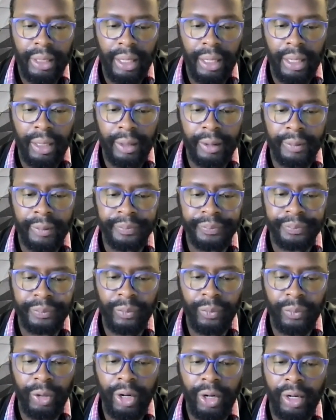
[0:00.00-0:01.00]

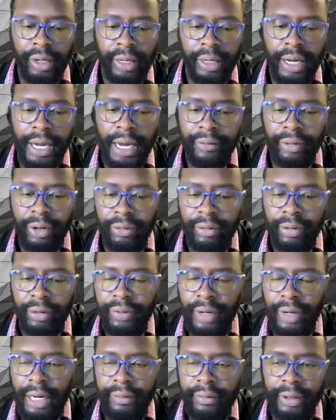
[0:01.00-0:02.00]
We currently have over
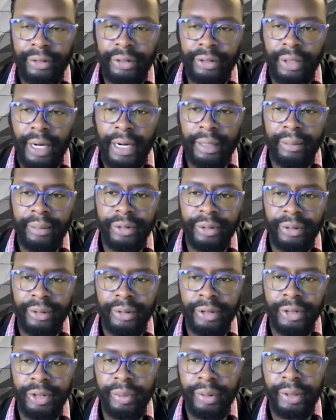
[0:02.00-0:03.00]
500 items on
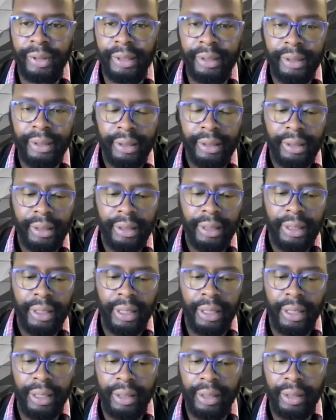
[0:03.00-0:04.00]
display,
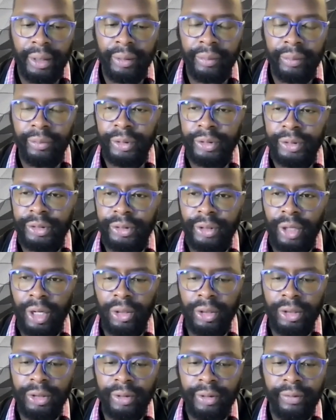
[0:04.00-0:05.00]
which is
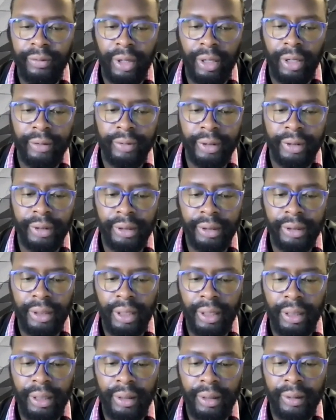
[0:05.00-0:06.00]
always revolving
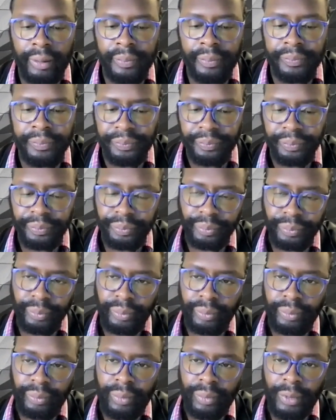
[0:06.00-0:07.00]

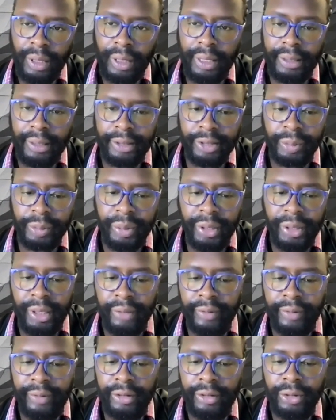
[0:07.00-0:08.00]
in this period
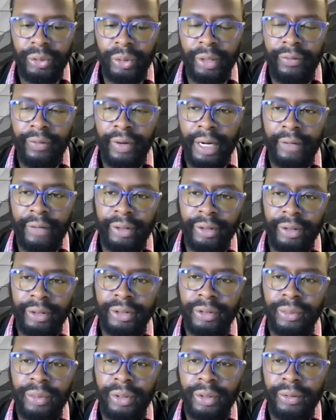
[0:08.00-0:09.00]
of 125
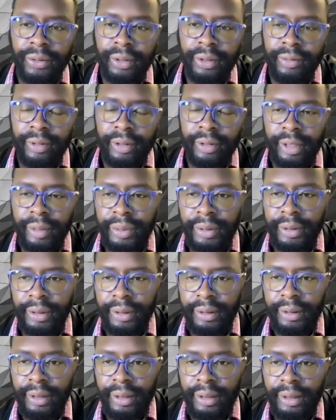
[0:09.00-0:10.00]
years worth of Olympic
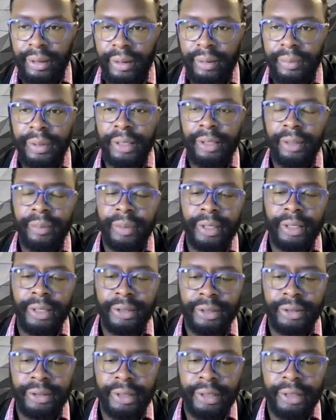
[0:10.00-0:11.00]
and Paralympic
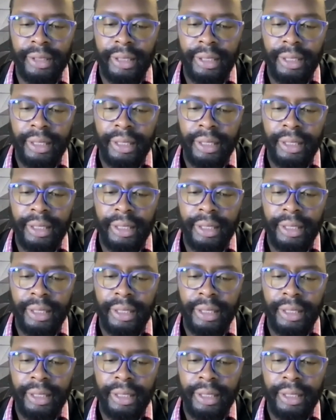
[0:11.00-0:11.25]
history.